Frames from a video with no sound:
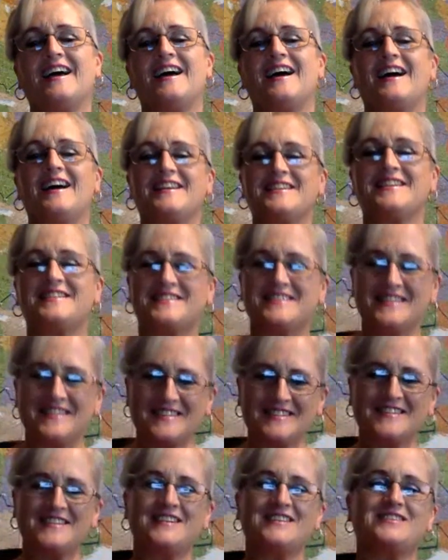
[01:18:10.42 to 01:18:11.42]
A
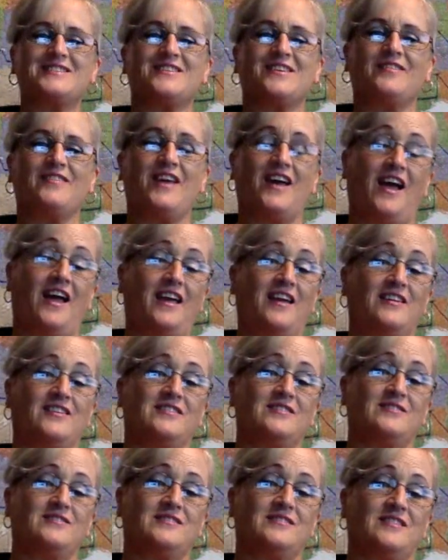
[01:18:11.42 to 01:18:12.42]
Disney trivia. I can
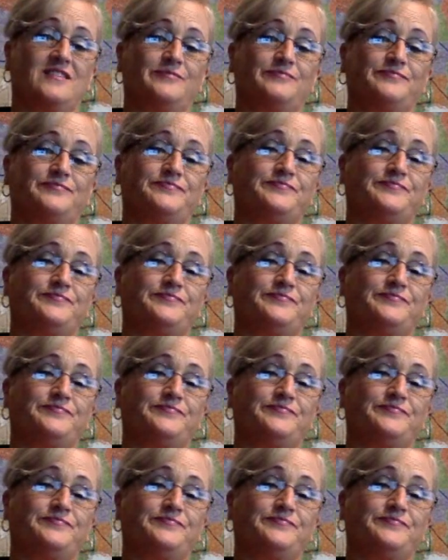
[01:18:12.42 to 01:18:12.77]
do some.